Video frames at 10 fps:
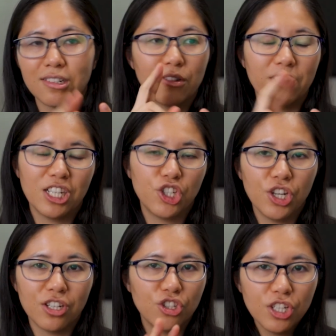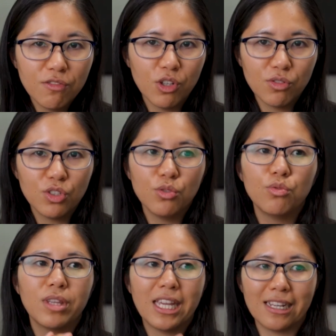So if I achieve those
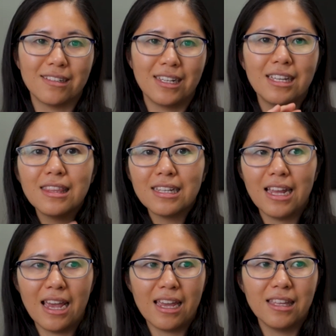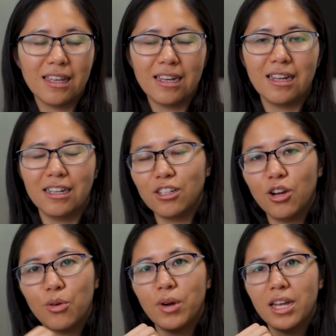2 things in the day, then I
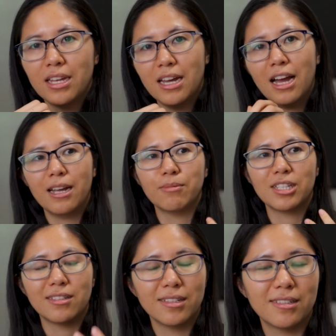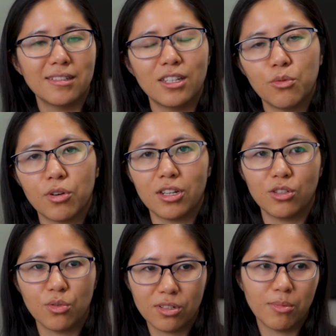know I'm consistently working
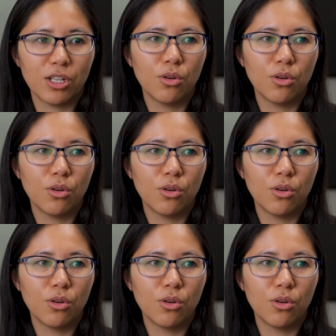towards my